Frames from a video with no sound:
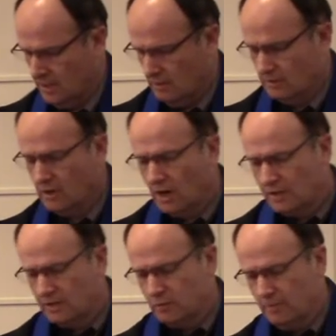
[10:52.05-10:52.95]
Well,
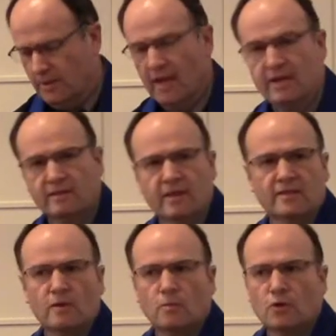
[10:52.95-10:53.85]
darkness would be anything
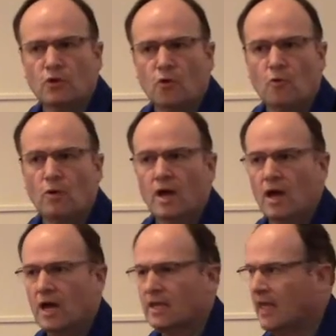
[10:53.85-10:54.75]
that would go
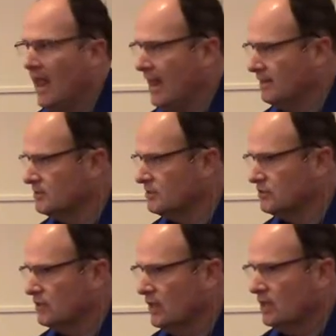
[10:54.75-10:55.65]
against,
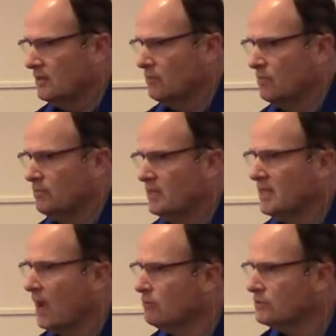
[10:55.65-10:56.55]
that would be
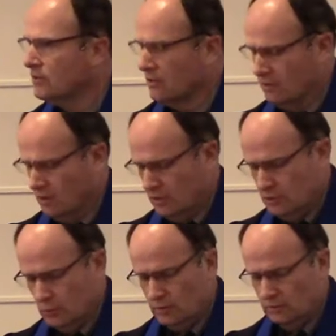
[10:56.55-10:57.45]
counter
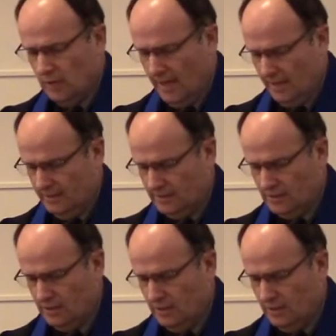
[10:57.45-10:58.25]
to the light.